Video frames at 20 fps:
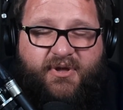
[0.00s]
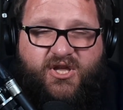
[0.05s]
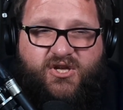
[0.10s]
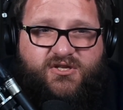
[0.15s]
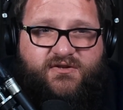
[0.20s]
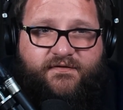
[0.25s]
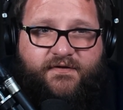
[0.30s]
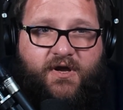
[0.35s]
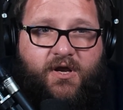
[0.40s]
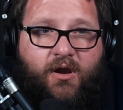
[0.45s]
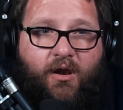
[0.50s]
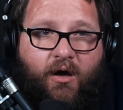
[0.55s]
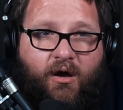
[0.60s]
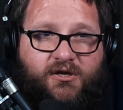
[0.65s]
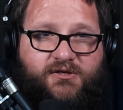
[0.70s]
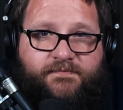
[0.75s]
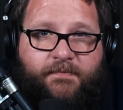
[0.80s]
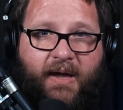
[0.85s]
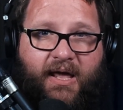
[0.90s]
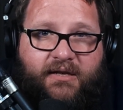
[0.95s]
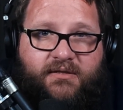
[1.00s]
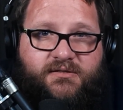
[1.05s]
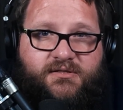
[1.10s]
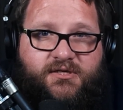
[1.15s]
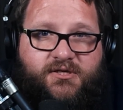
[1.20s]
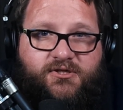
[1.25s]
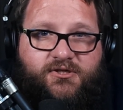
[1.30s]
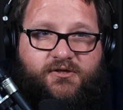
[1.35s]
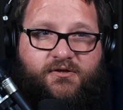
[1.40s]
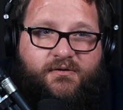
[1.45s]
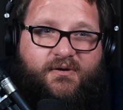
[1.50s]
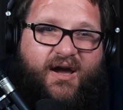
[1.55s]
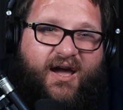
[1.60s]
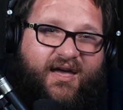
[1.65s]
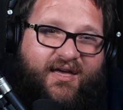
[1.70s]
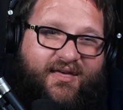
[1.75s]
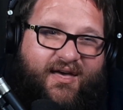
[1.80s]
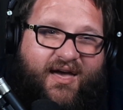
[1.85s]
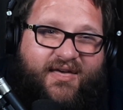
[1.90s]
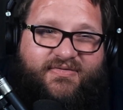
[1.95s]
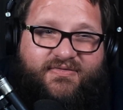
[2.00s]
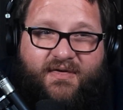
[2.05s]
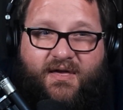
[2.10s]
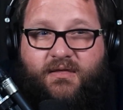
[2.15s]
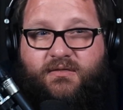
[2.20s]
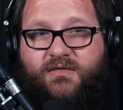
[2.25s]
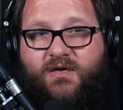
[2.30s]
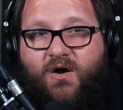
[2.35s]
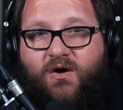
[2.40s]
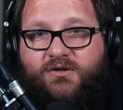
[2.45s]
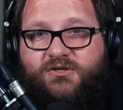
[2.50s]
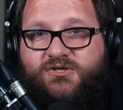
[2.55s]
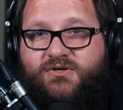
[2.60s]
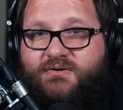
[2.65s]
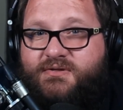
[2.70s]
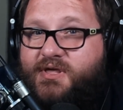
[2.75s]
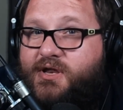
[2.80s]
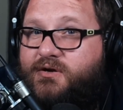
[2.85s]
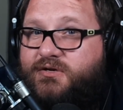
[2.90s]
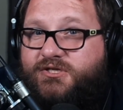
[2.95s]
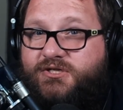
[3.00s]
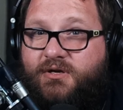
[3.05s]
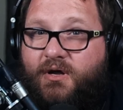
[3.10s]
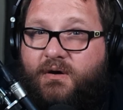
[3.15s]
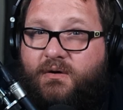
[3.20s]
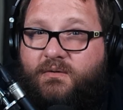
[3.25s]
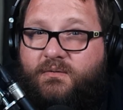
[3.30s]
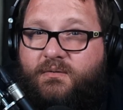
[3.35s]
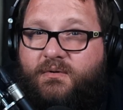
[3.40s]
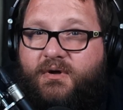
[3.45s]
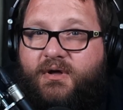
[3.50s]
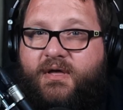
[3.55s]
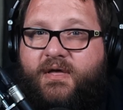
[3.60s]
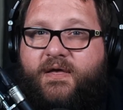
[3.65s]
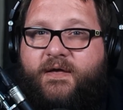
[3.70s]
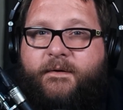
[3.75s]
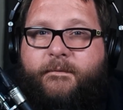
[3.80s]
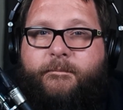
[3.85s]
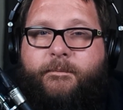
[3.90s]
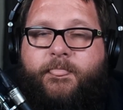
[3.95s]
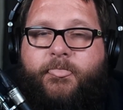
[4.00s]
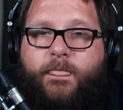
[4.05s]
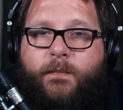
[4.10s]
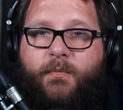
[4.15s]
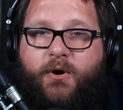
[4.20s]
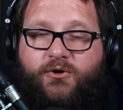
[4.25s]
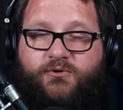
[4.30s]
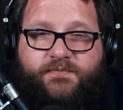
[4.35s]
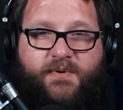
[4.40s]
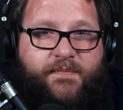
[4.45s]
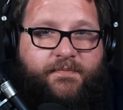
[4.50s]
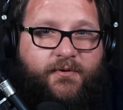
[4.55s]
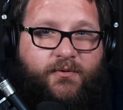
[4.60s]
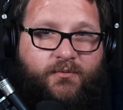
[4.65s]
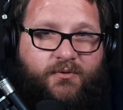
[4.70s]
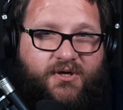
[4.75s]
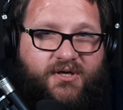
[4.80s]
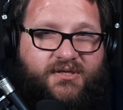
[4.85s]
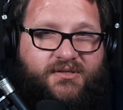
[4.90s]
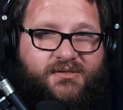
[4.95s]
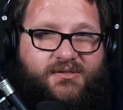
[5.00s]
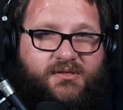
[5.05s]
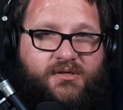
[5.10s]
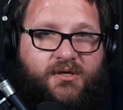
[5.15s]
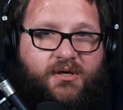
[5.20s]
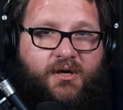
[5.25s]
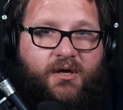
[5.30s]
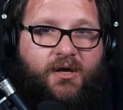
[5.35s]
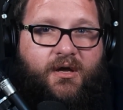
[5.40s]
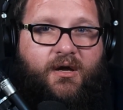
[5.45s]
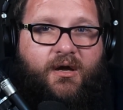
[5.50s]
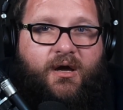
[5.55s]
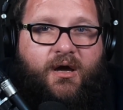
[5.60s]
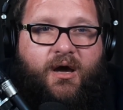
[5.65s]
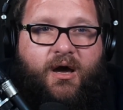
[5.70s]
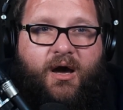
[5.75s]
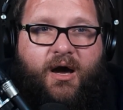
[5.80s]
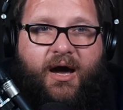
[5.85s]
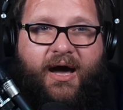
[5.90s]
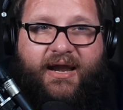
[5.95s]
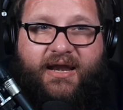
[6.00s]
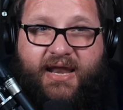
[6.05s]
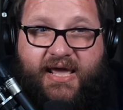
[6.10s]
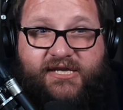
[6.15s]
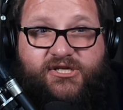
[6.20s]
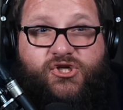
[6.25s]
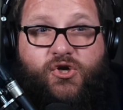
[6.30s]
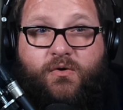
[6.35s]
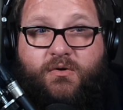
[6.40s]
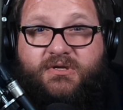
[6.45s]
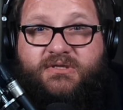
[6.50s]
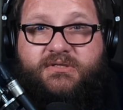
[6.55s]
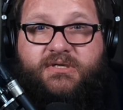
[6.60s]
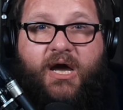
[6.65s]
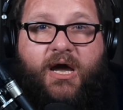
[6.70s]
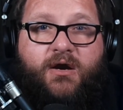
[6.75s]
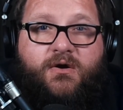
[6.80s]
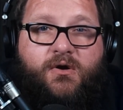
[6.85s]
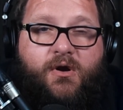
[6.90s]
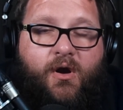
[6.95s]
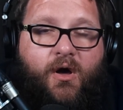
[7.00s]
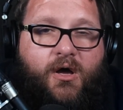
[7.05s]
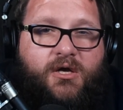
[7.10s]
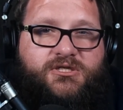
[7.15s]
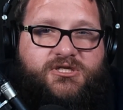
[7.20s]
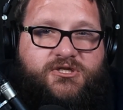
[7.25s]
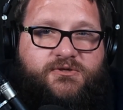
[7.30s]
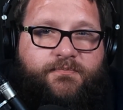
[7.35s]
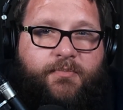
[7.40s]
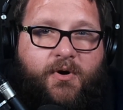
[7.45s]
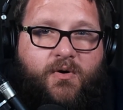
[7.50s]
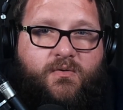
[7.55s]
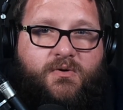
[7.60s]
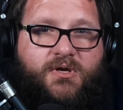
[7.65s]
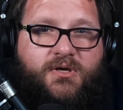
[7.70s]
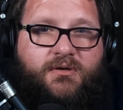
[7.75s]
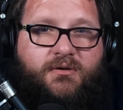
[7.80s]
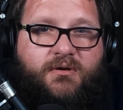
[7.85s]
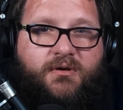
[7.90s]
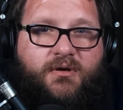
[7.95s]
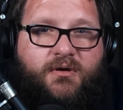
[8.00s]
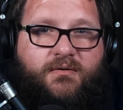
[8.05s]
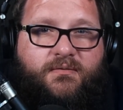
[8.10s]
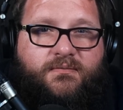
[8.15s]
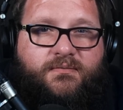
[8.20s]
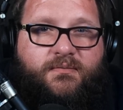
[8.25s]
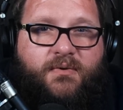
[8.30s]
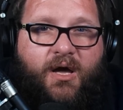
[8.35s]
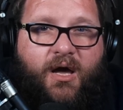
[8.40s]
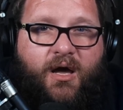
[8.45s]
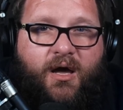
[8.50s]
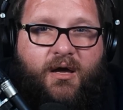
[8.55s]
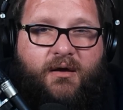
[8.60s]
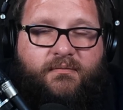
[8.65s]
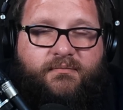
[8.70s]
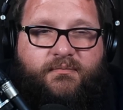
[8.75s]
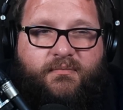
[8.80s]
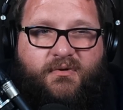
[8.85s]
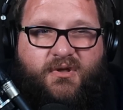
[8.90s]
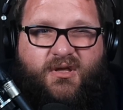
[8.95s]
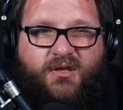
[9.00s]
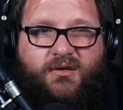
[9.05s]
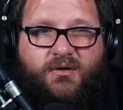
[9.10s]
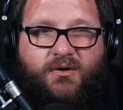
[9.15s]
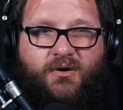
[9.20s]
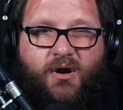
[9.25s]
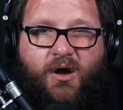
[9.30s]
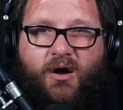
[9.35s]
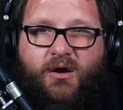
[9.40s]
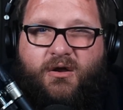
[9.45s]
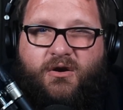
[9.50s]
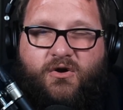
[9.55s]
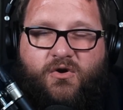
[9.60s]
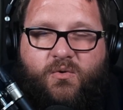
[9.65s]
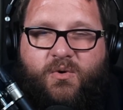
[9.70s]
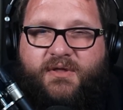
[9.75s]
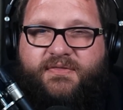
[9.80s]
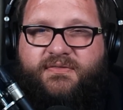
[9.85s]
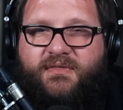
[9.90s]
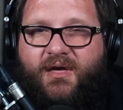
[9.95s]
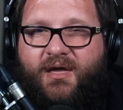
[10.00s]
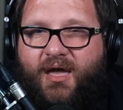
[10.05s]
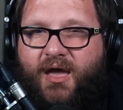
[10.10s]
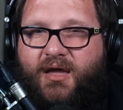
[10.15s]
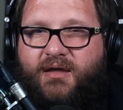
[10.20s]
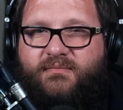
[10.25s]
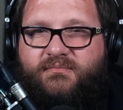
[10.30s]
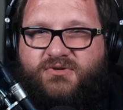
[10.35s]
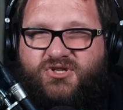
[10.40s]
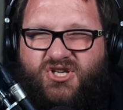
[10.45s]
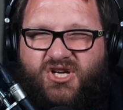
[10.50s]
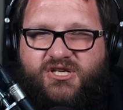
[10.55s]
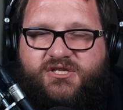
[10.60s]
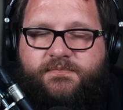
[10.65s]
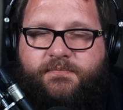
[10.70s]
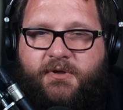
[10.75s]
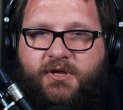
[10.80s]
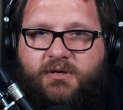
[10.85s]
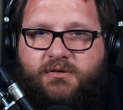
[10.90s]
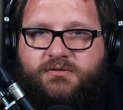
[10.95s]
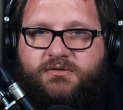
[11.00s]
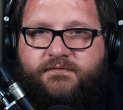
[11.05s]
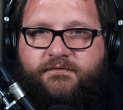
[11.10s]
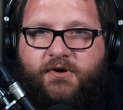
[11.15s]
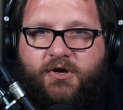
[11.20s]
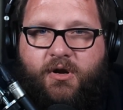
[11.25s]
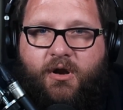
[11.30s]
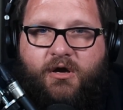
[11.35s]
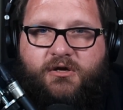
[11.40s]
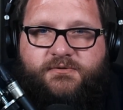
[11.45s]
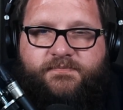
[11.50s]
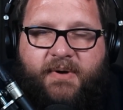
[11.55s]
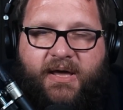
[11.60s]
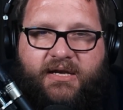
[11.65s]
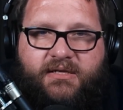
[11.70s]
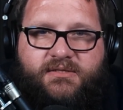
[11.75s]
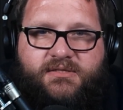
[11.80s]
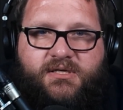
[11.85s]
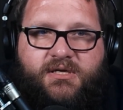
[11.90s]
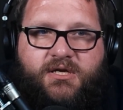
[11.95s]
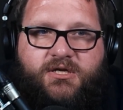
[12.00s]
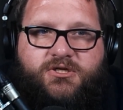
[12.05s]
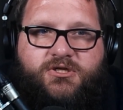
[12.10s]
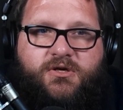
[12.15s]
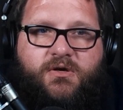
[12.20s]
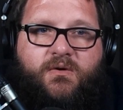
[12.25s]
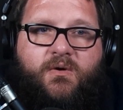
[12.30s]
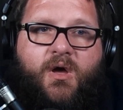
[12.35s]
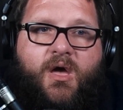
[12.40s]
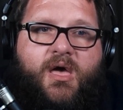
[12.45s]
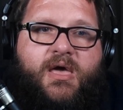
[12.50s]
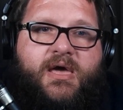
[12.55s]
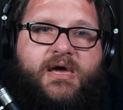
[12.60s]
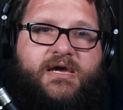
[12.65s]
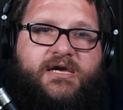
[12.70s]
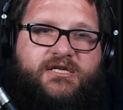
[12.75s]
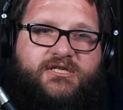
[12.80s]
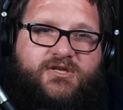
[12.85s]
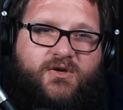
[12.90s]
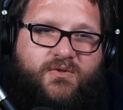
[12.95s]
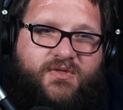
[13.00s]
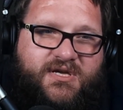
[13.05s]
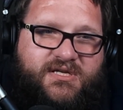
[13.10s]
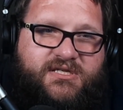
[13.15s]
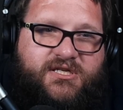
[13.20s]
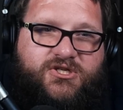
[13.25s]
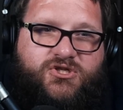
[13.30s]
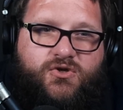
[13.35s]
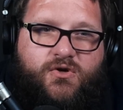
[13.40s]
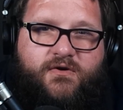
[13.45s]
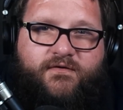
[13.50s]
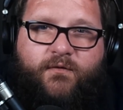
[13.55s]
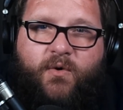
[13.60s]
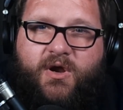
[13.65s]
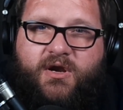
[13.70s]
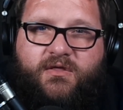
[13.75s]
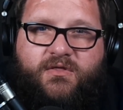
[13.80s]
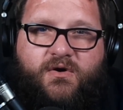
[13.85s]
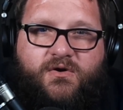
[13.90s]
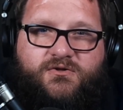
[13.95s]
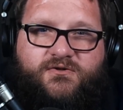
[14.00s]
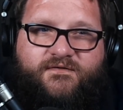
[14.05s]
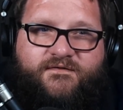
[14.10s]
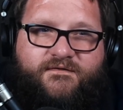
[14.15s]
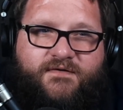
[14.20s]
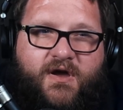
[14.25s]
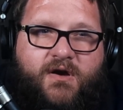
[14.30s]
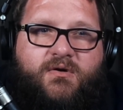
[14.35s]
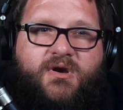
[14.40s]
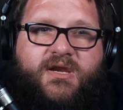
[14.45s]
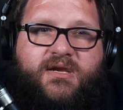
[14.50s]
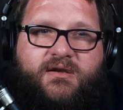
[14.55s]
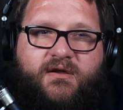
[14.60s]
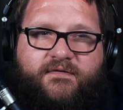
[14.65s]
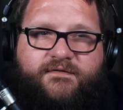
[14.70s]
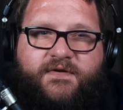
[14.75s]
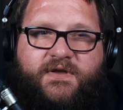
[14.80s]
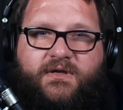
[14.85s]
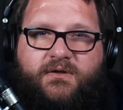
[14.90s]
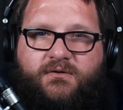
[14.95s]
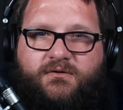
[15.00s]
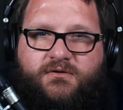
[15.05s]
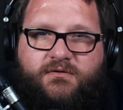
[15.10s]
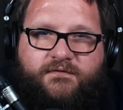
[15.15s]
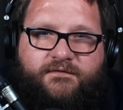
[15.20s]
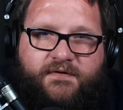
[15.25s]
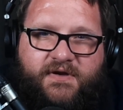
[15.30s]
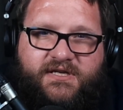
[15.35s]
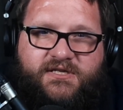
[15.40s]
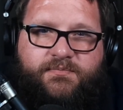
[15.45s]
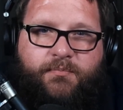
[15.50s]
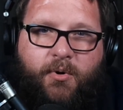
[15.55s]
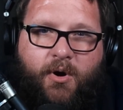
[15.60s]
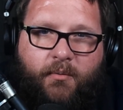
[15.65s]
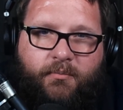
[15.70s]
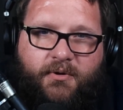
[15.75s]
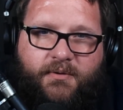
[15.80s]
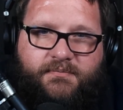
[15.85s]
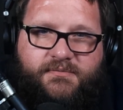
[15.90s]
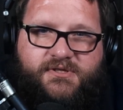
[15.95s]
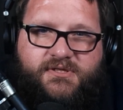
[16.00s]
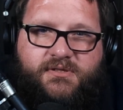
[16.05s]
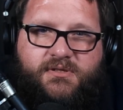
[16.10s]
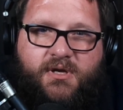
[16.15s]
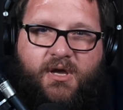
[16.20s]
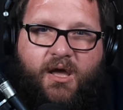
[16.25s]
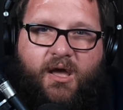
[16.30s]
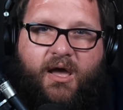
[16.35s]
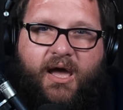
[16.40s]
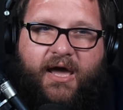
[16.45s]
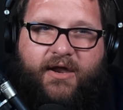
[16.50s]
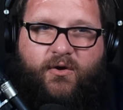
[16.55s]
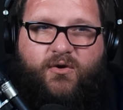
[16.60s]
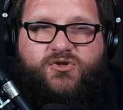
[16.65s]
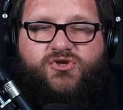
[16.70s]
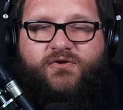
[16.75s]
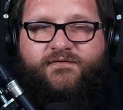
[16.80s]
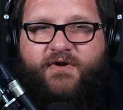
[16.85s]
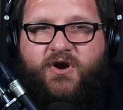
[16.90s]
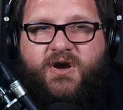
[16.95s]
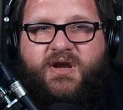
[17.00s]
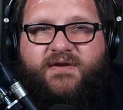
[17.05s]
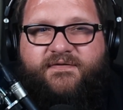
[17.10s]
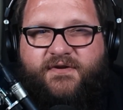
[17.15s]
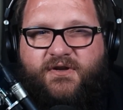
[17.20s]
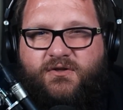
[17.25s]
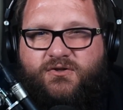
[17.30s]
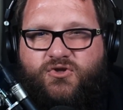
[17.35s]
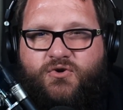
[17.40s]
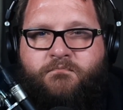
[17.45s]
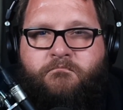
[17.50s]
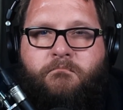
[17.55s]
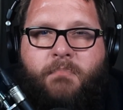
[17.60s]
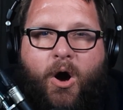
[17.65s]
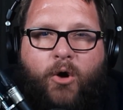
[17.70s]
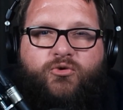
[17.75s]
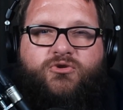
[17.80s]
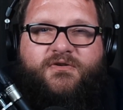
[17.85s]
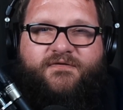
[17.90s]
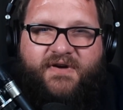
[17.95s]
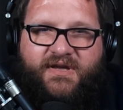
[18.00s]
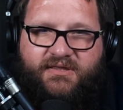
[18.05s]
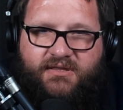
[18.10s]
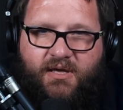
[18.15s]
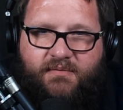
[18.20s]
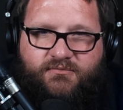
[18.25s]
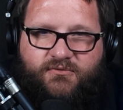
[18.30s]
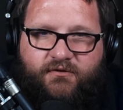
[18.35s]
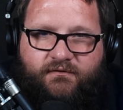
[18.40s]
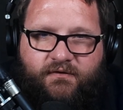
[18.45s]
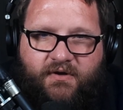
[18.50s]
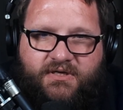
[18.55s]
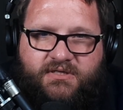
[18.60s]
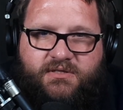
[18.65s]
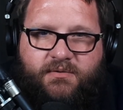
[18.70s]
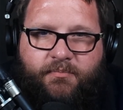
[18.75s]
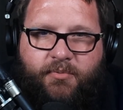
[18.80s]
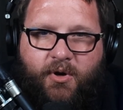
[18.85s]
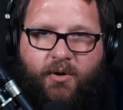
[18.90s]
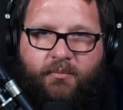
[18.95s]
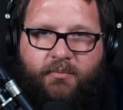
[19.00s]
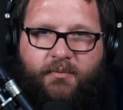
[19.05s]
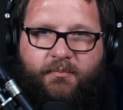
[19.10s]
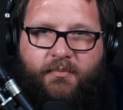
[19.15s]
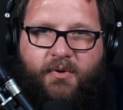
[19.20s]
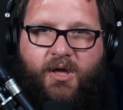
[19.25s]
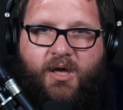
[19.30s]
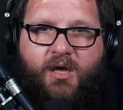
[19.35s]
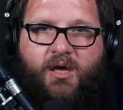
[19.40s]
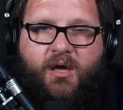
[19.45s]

of a class balance issue? I think the answer there is no. Most people wouldn't. Unless your entire class is broken, you're not going to quit the game just because of a class balancing issue. So this is sort of one of those very difficult to fix problems, and also very difficult to motivate them to fix the problem.